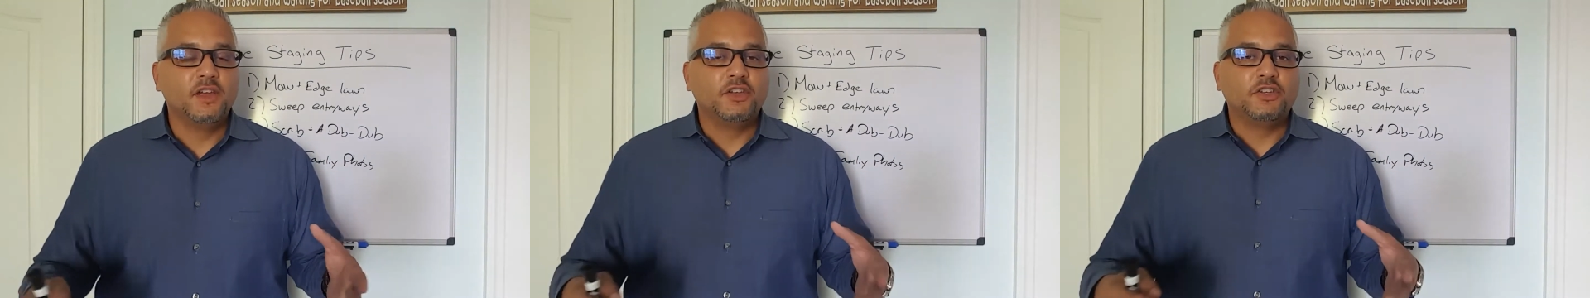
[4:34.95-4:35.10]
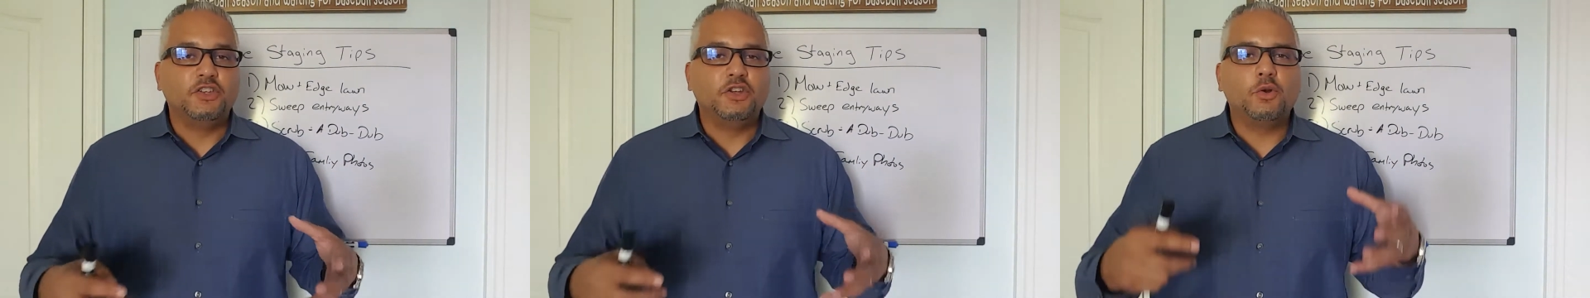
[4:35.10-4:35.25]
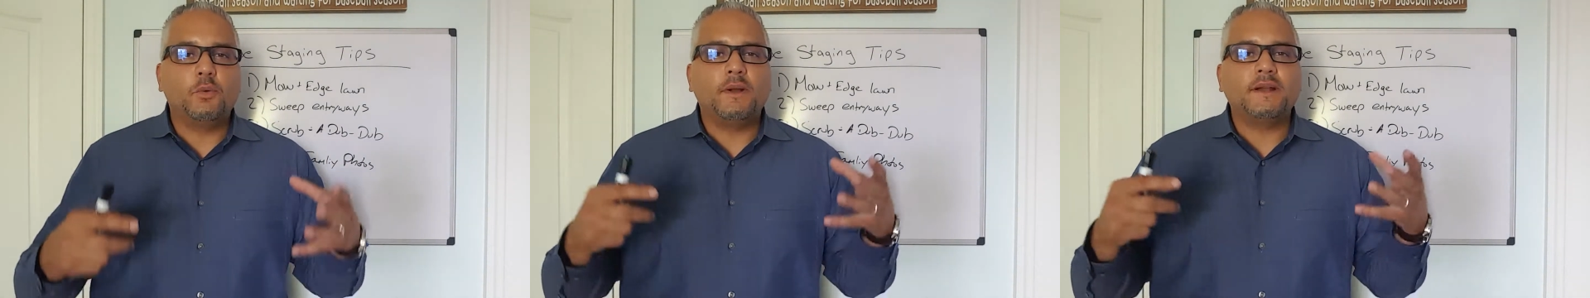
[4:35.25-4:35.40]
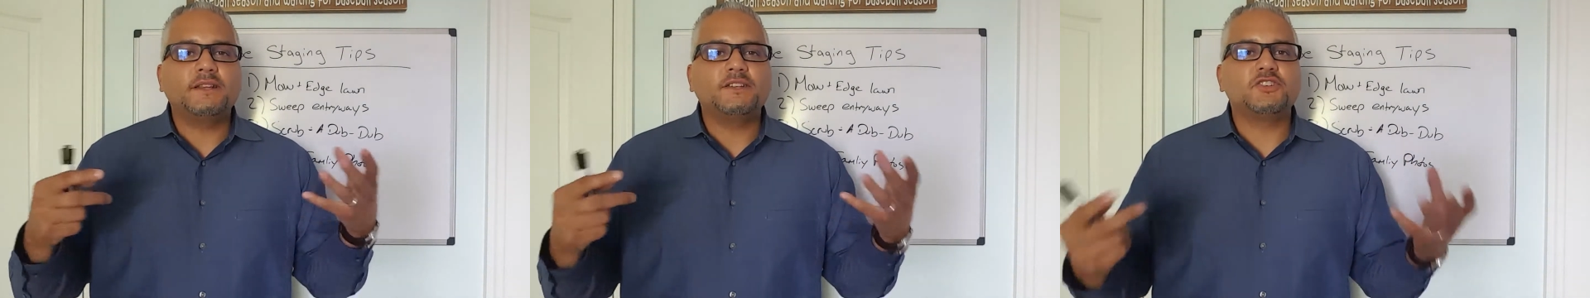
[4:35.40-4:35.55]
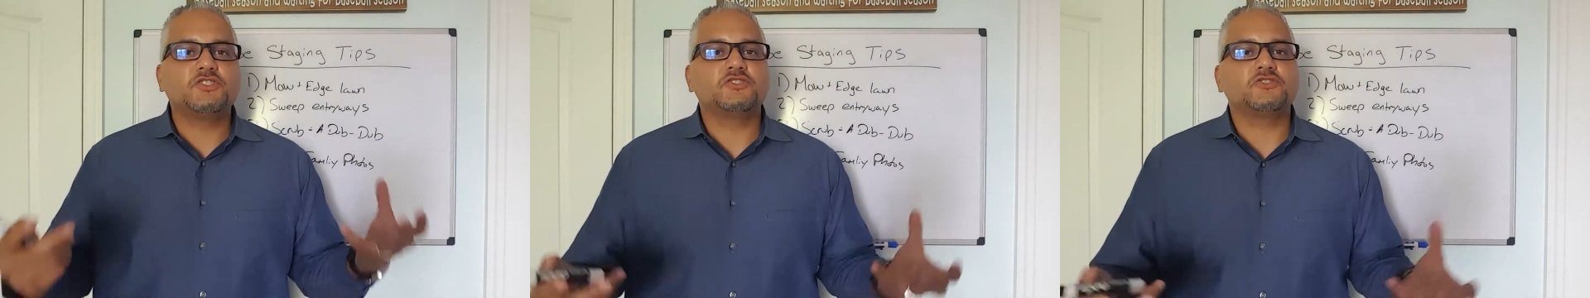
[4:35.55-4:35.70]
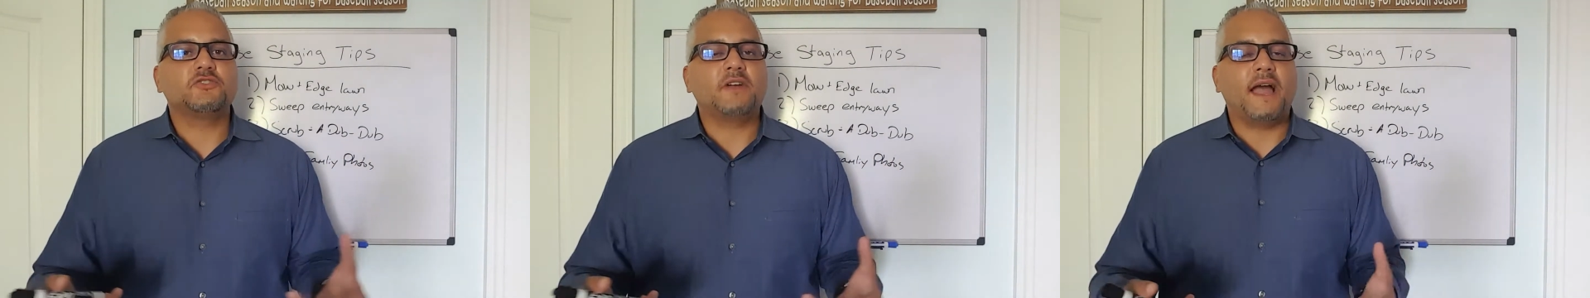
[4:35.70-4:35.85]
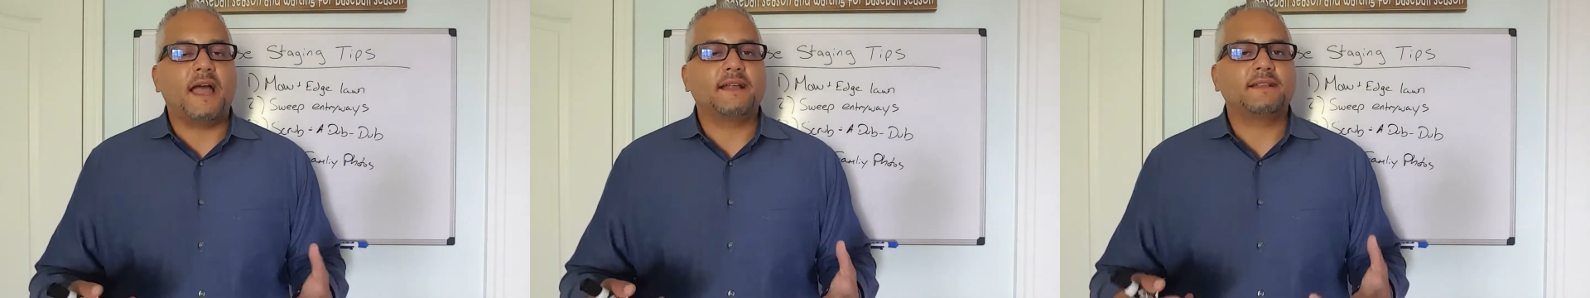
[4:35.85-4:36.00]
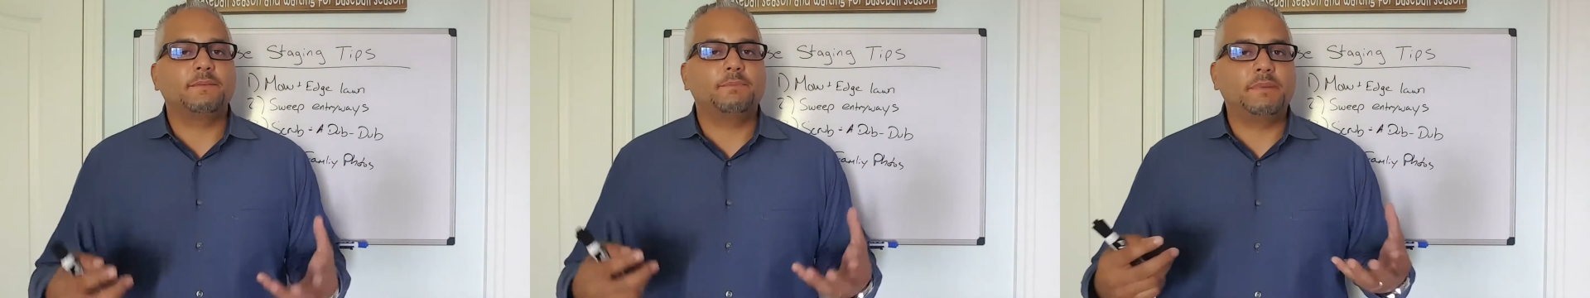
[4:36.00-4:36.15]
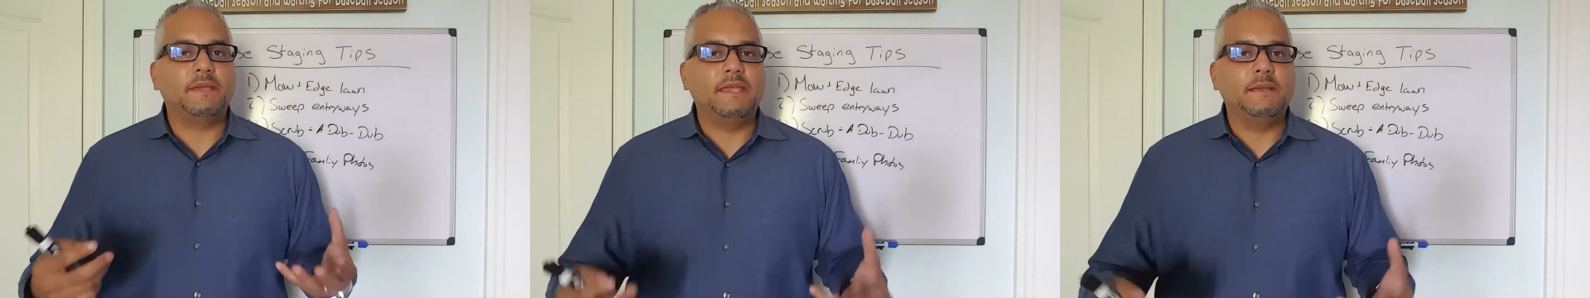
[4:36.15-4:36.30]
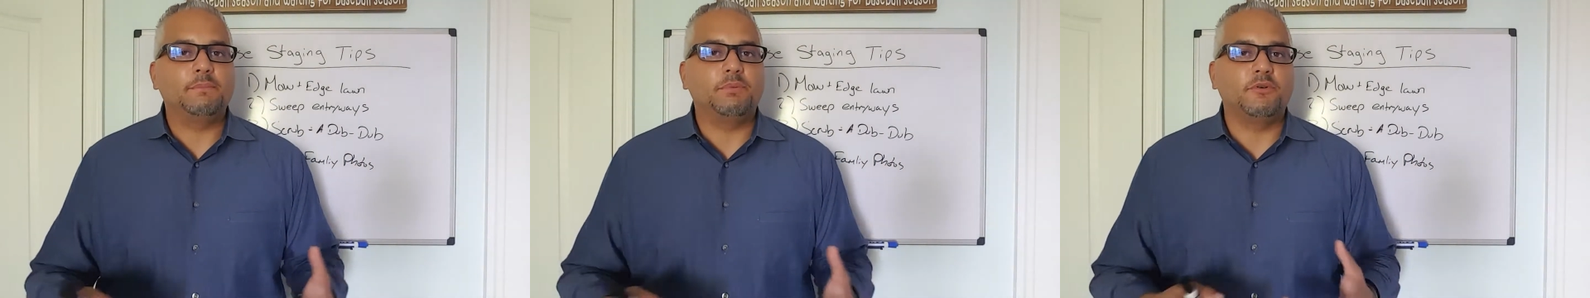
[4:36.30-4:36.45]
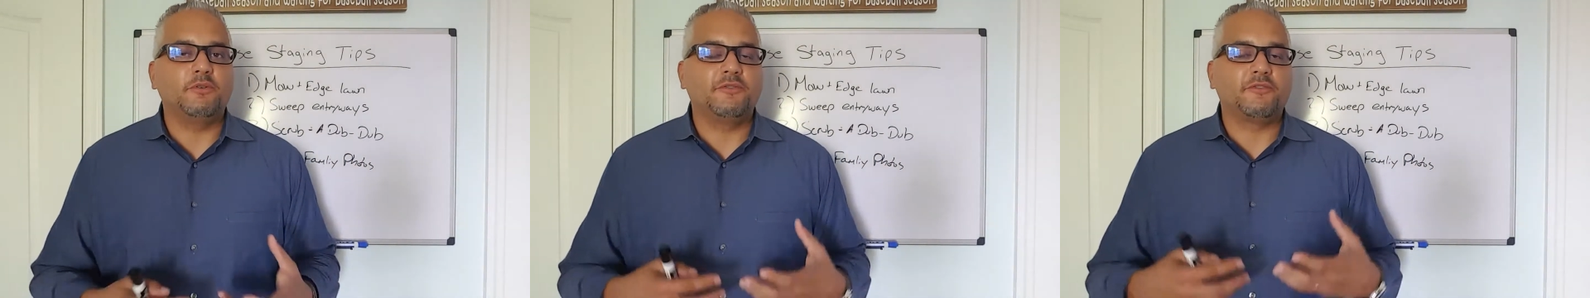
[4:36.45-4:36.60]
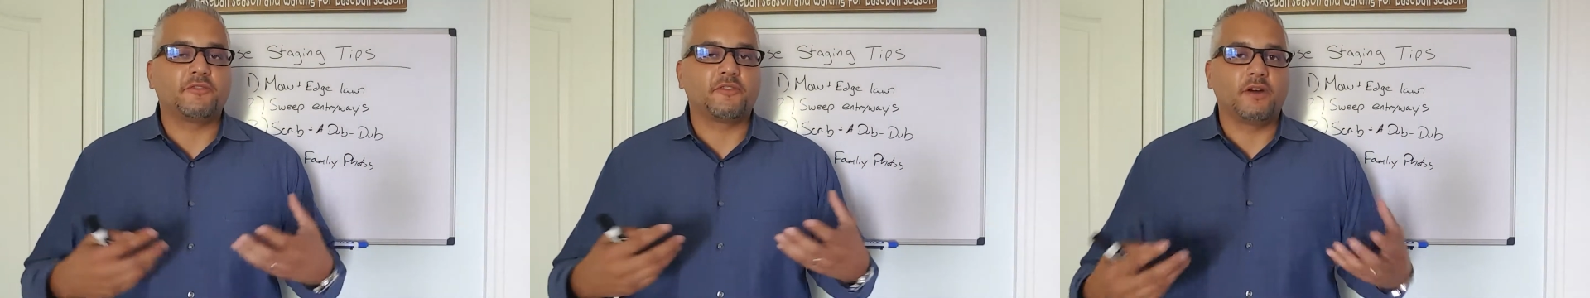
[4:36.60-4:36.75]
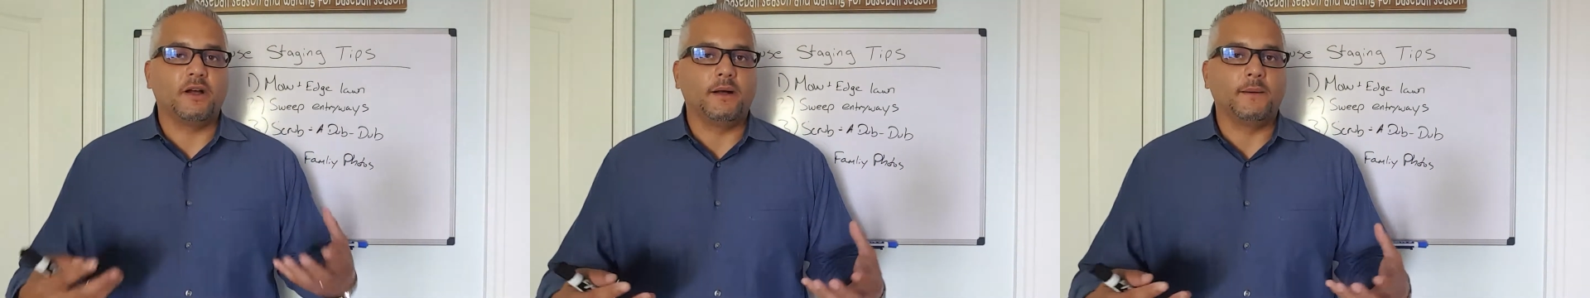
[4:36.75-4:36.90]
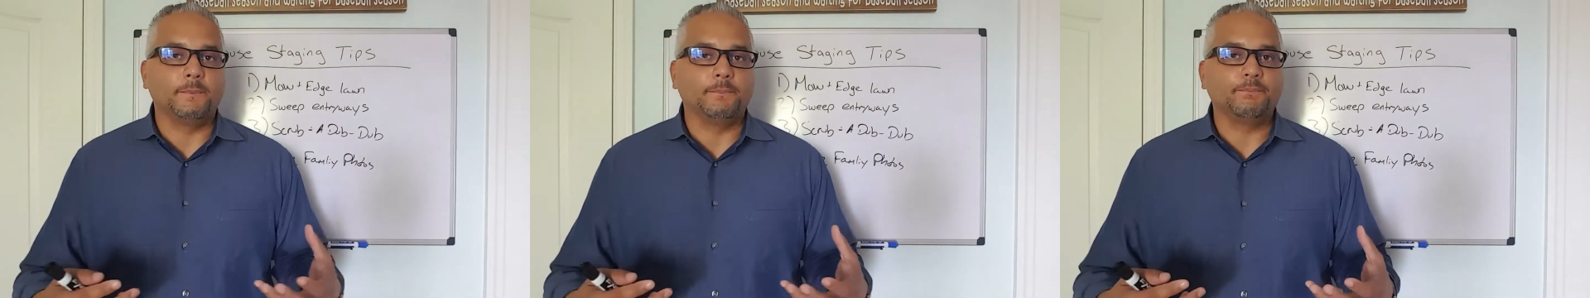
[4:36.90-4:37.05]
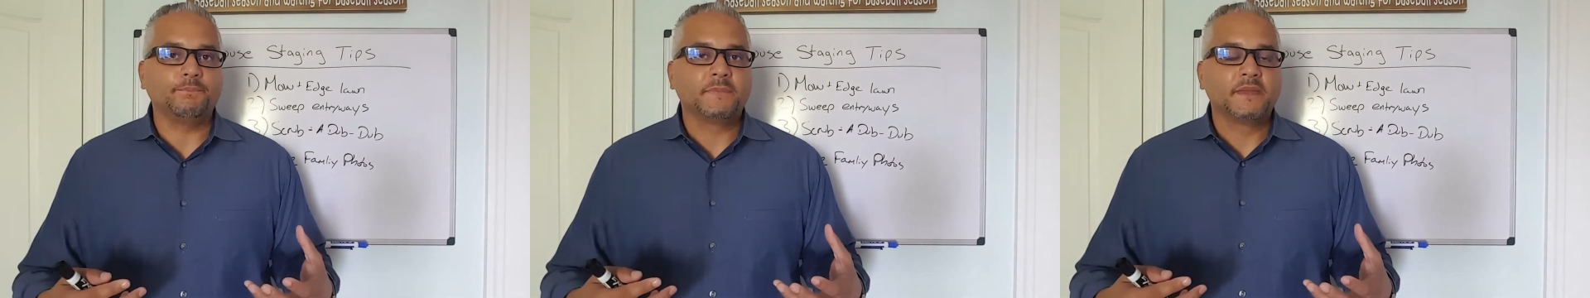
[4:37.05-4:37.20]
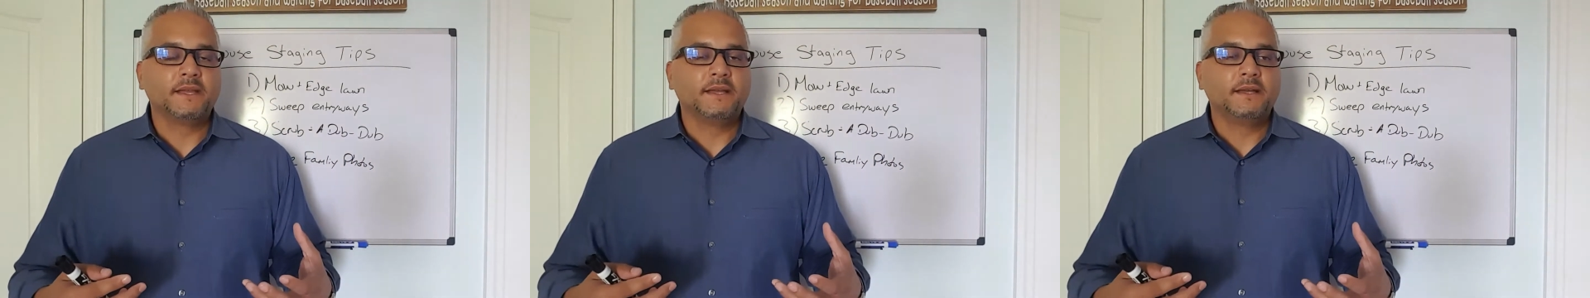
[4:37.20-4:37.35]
You don't want to distract people from